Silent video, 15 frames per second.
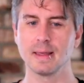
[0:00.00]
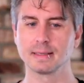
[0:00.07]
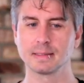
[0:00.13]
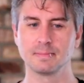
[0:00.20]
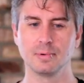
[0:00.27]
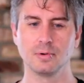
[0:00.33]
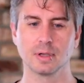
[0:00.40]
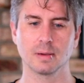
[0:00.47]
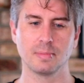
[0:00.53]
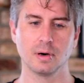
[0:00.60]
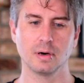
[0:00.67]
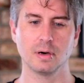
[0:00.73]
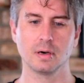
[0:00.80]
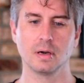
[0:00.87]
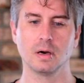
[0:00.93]
that's pulling
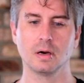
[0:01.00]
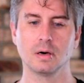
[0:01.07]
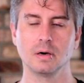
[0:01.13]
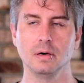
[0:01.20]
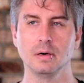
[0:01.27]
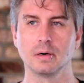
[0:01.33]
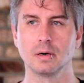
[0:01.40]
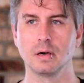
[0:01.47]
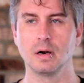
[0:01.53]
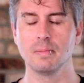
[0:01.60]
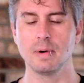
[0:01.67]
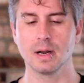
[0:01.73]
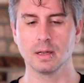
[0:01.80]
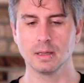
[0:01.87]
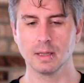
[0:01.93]
apart our our
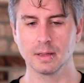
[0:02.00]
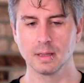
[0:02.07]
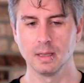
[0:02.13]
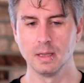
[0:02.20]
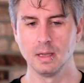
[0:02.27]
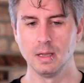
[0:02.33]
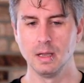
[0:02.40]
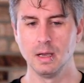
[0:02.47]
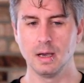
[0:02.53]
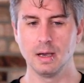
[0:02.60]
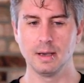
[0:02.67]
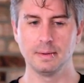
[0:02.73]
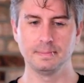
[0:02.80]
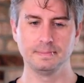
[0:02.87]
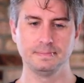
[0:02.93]
monolith.
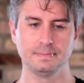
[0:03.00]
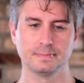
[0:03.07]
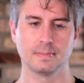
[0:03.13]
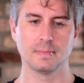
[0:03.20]
Um,